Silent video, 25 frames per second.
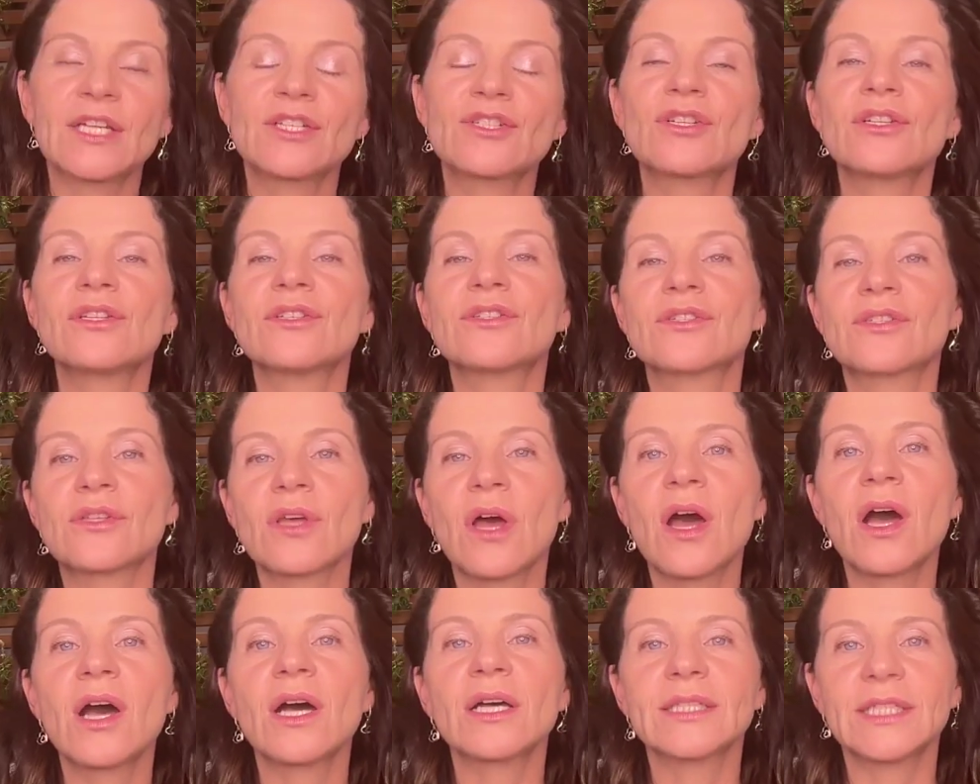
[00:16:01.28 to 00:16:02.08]
actually
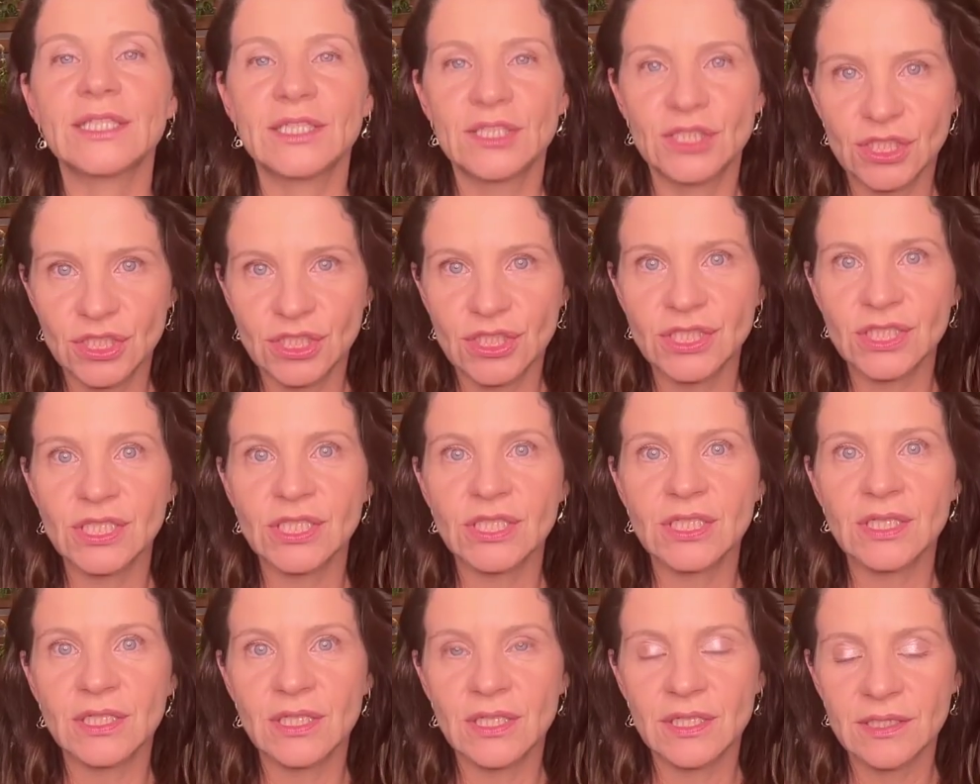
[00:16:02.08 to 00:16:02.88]
saw that
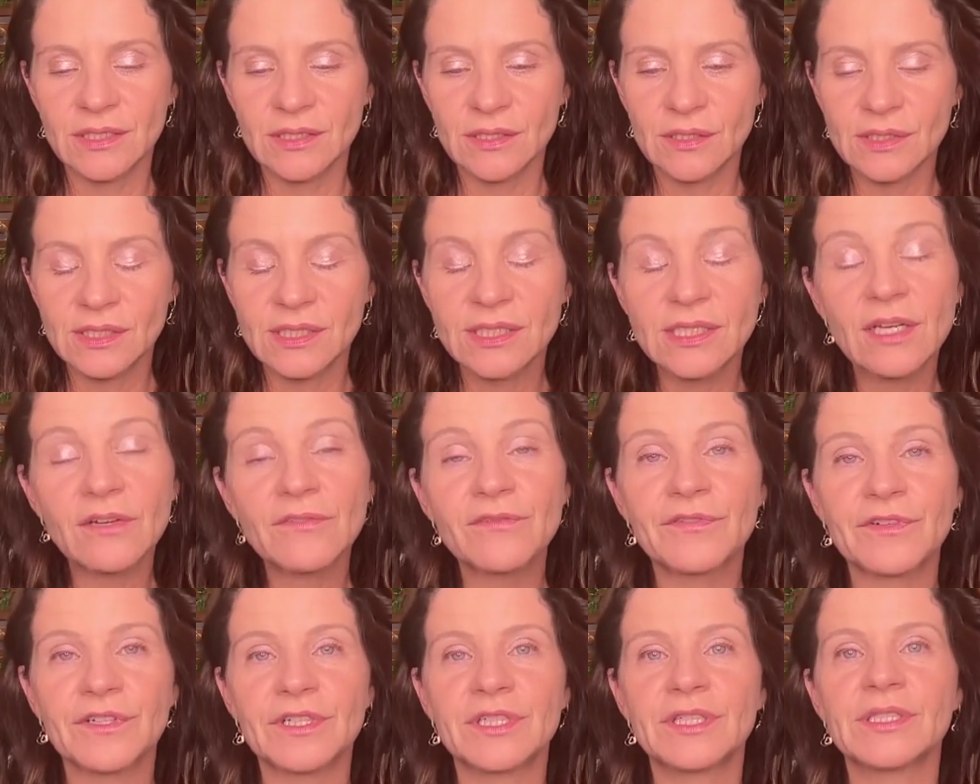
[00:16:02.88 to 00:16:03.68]
she
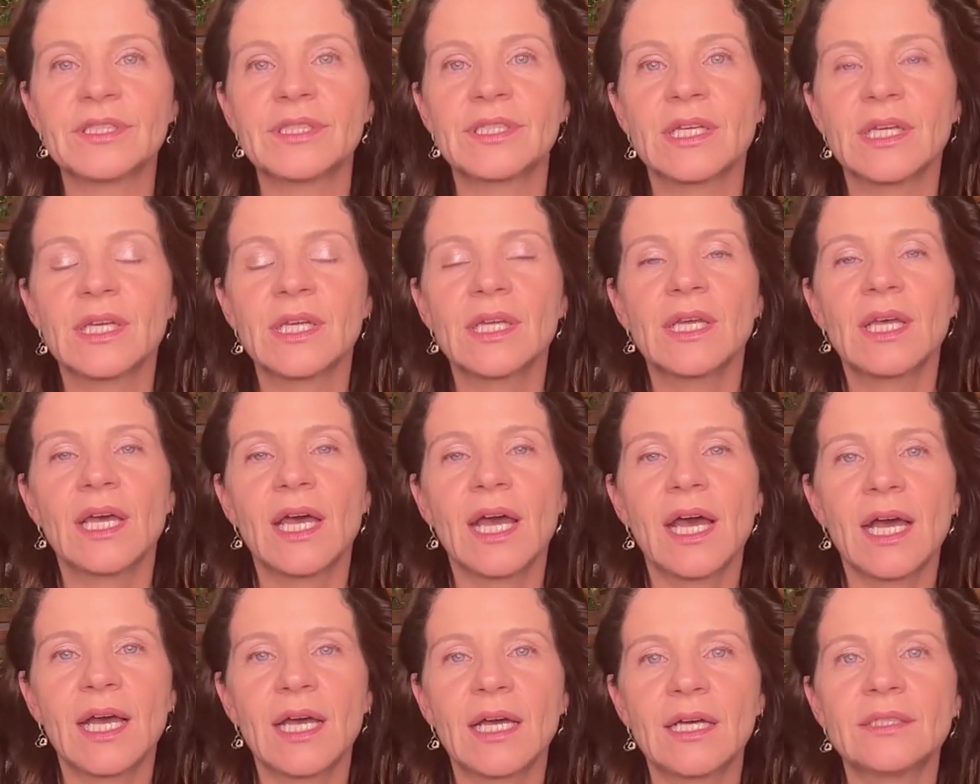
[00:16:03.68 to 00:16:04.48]
suffered
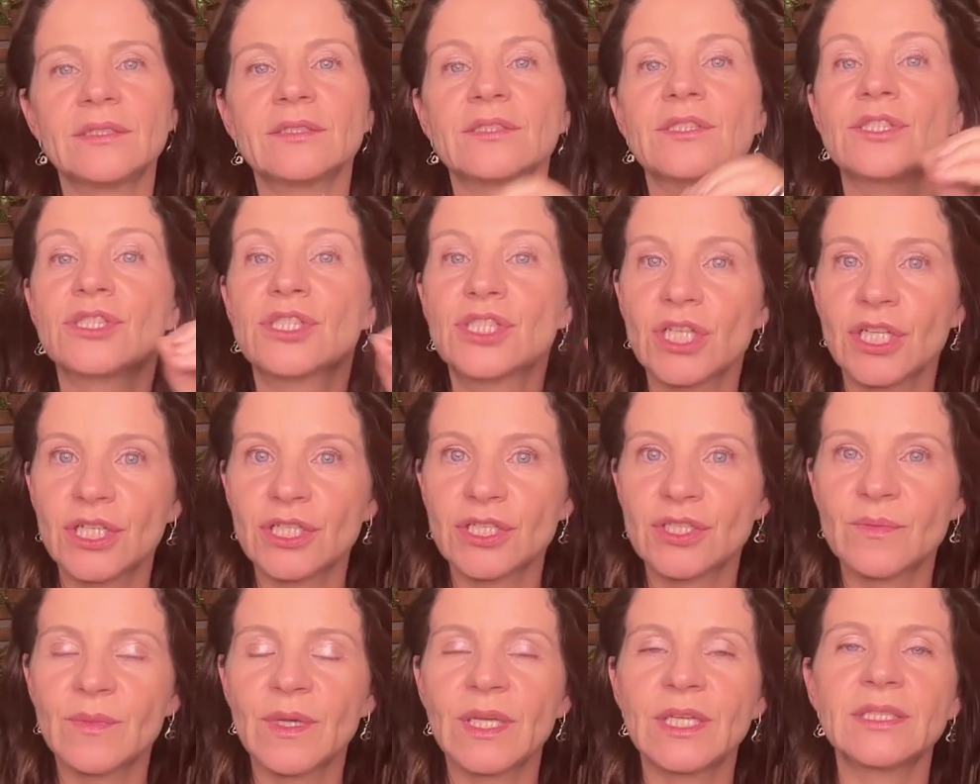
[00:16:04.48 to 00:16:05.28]

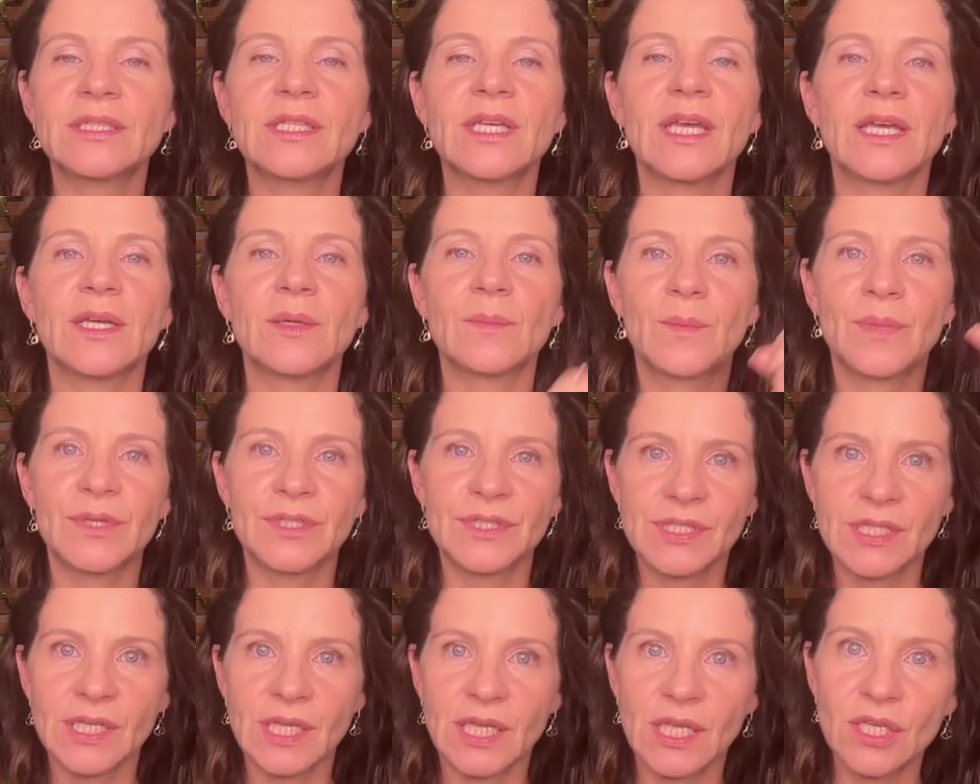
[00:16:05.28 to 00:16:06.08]
judgment and
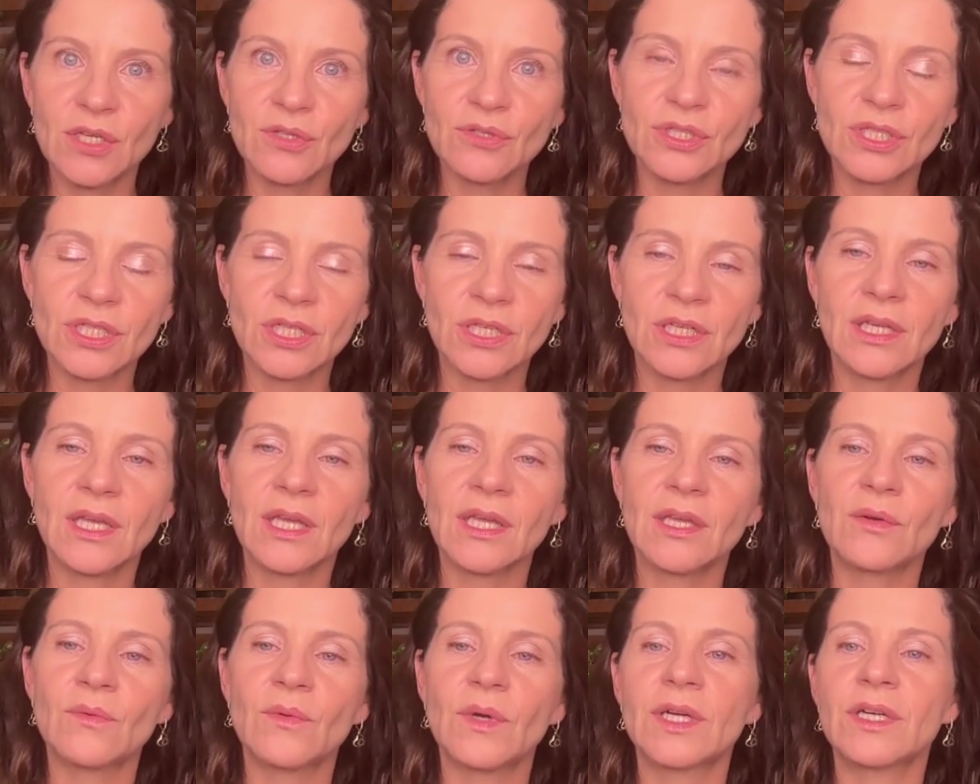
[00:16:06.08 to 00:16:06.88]
persecution
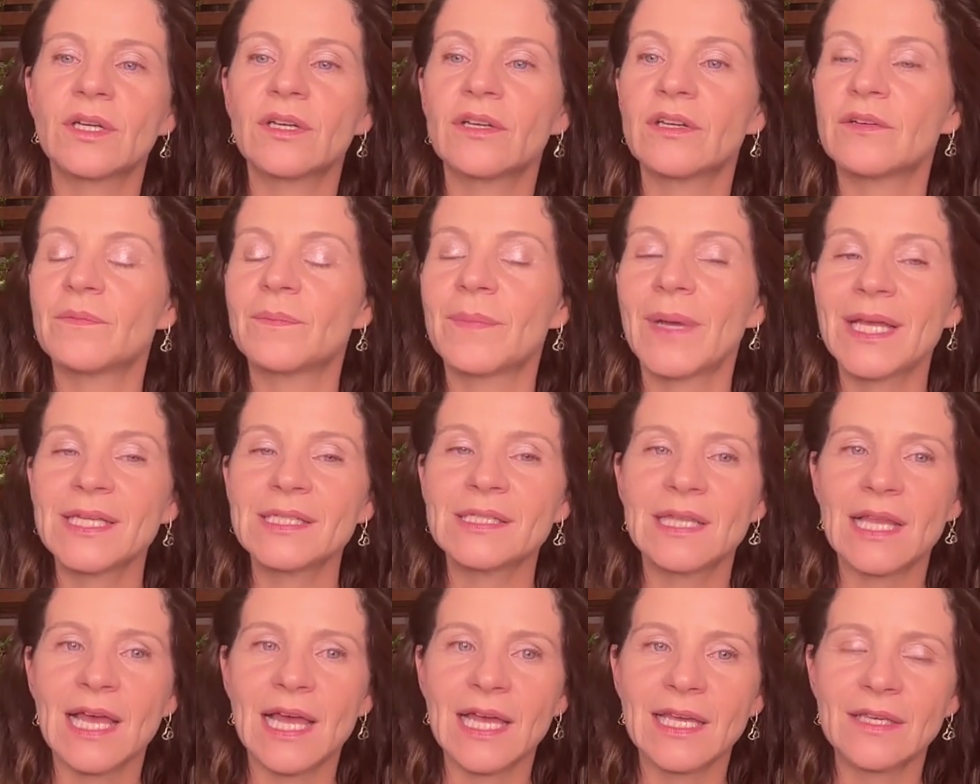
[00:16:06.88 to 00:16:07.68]
in one of her
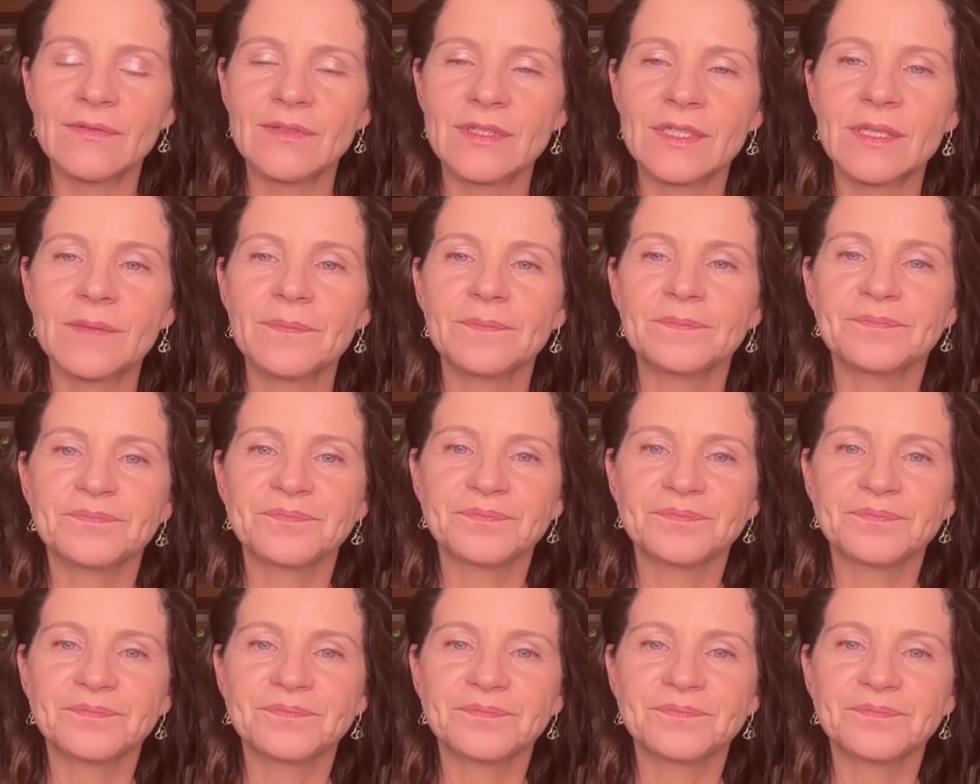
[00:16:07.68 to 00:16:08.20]
past lives.